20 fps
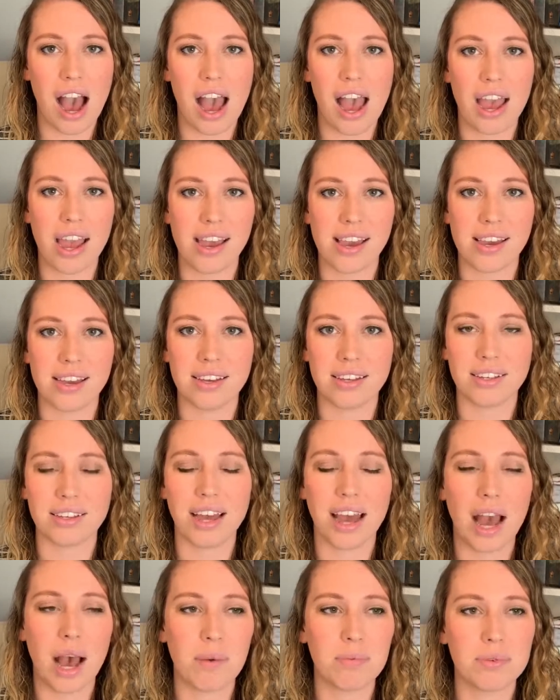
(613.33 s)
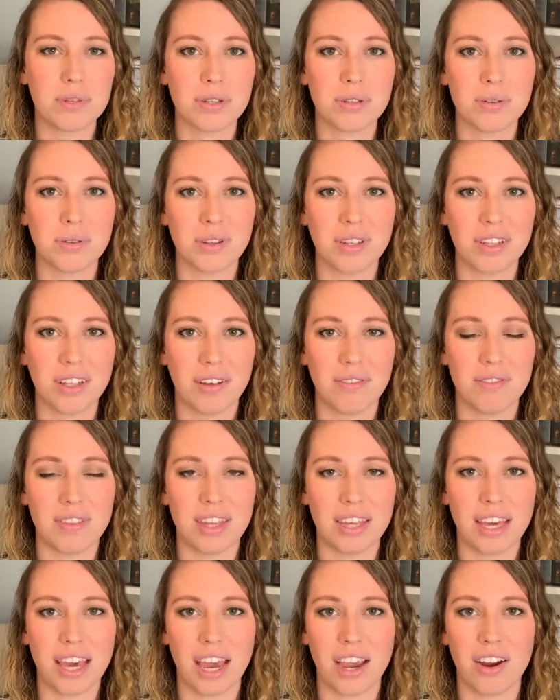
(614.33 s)
I absolutely loved
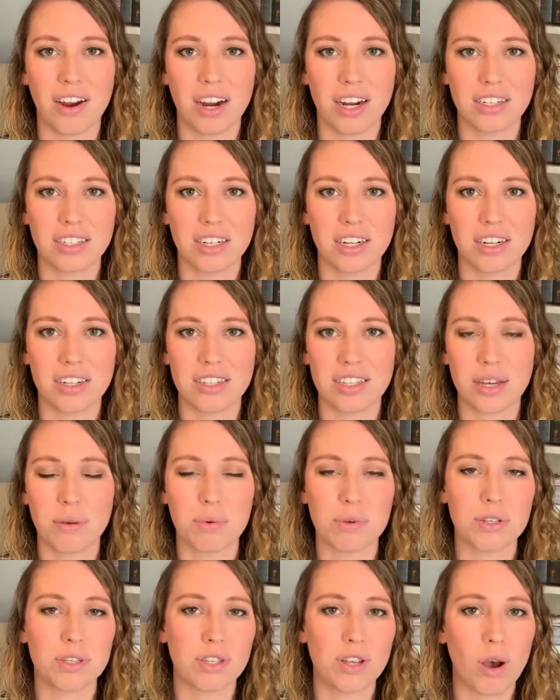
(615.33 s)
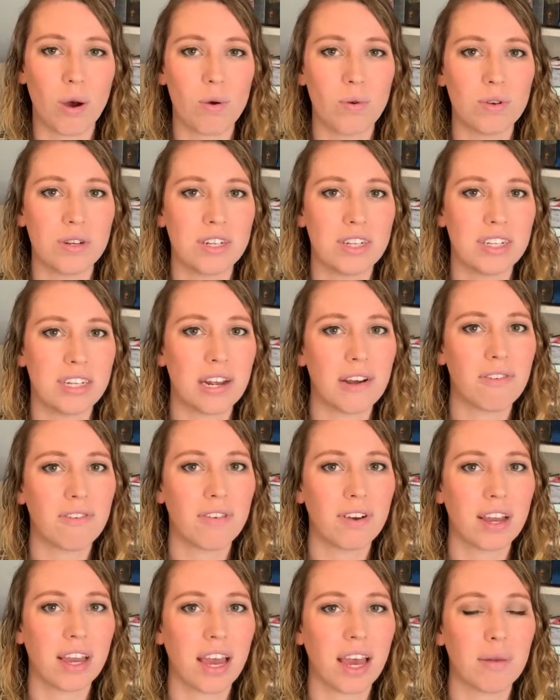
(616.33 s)
the characters. They were so
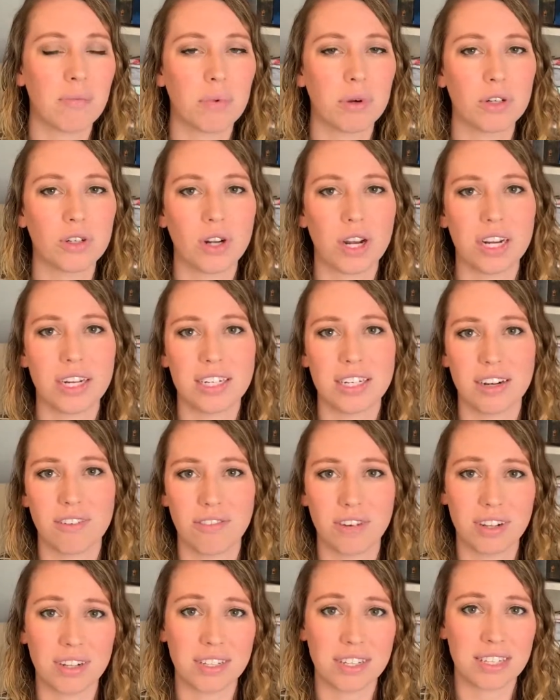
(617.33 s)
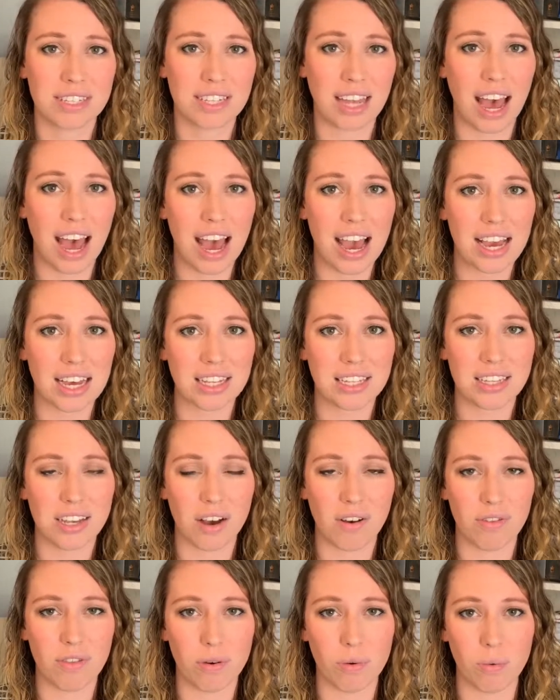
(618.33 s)
different and portrayed different sides
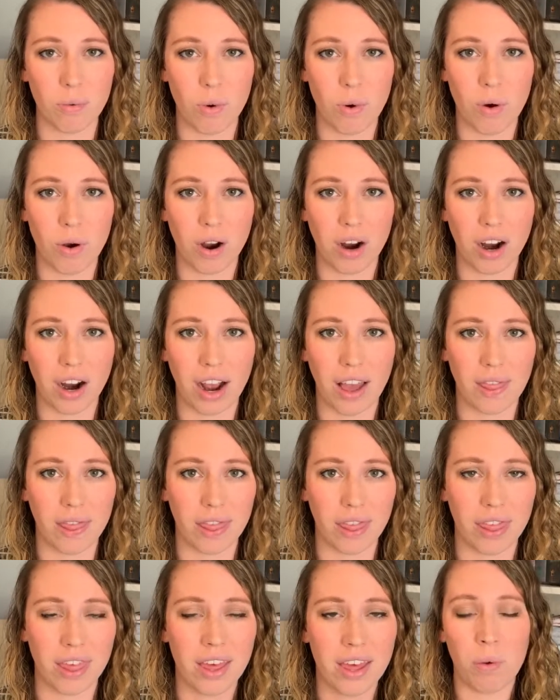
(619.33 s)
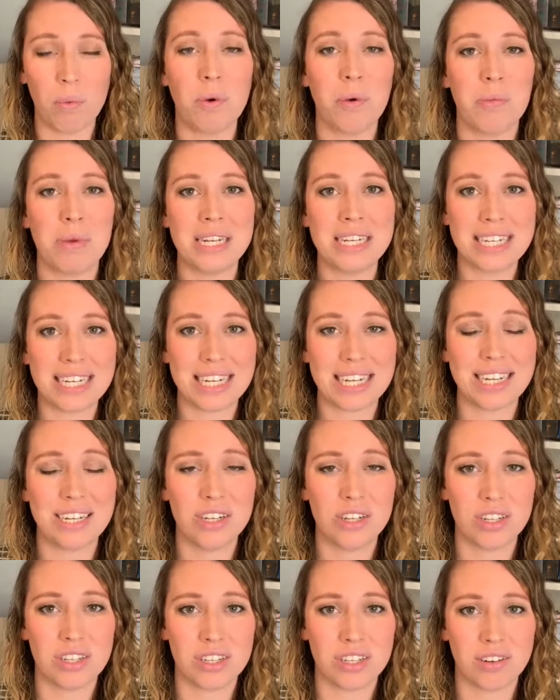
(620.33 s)
of the war and what women
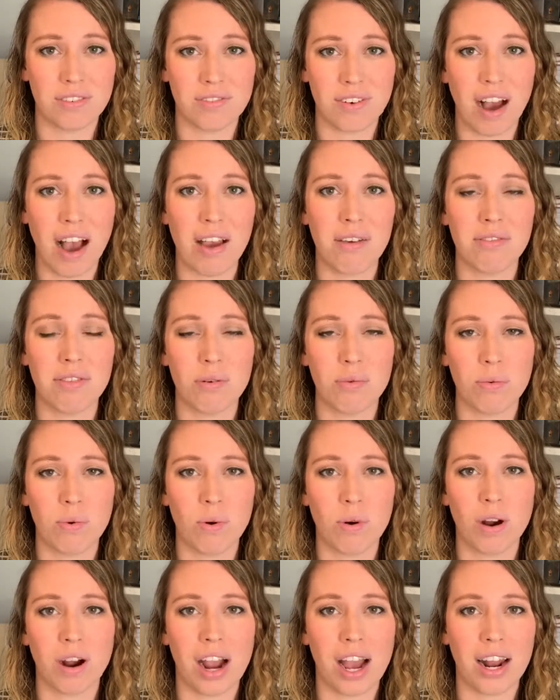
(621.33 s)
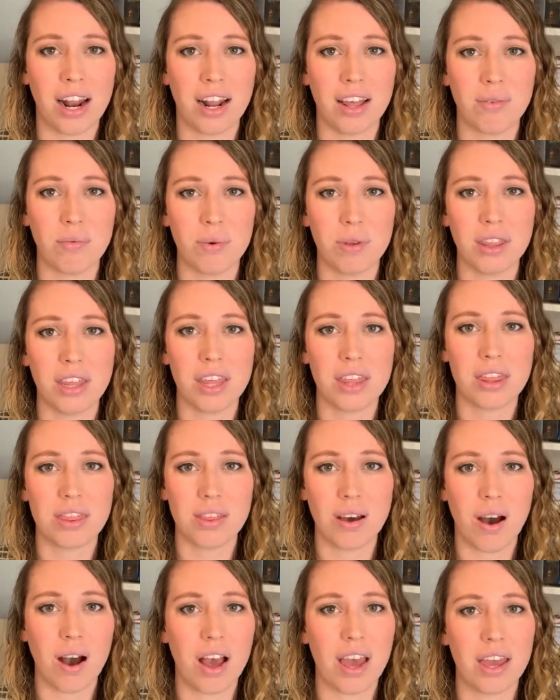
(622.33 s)
did to survive the war, and I really
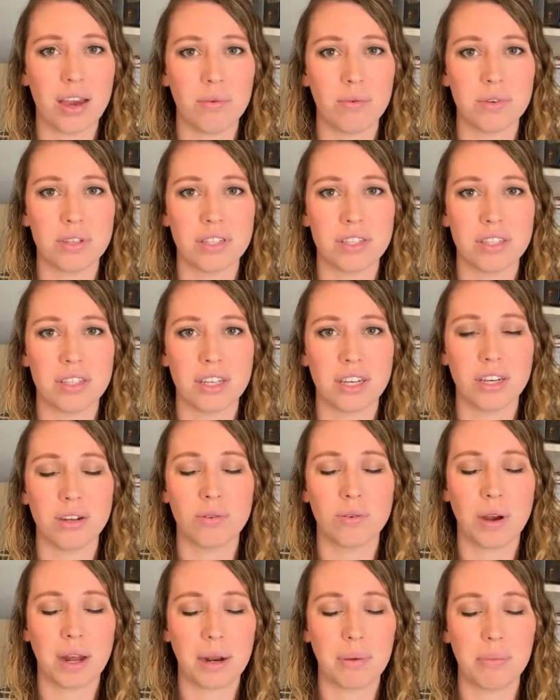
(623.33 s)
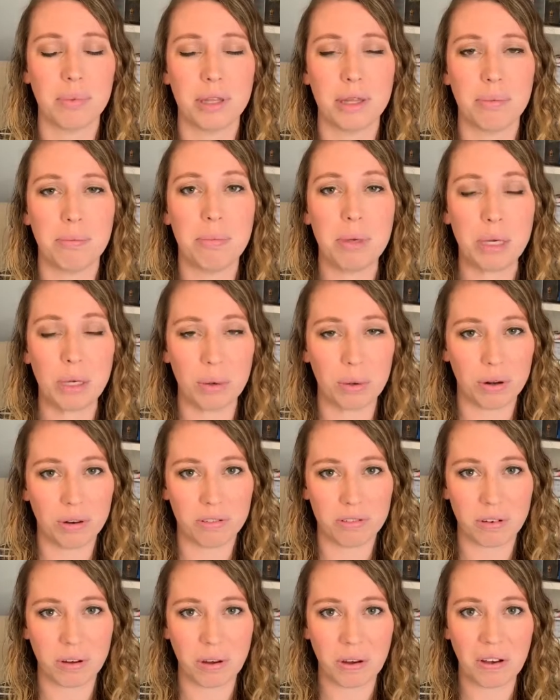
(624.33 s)
thought it was incredibly
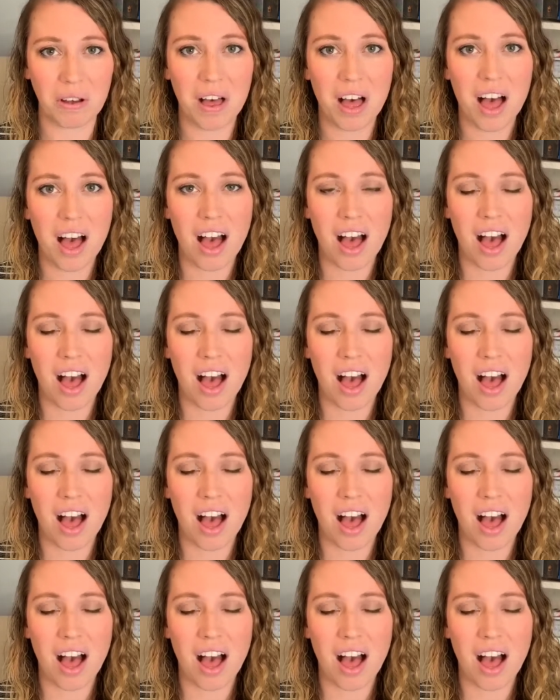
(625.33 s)
beautiful.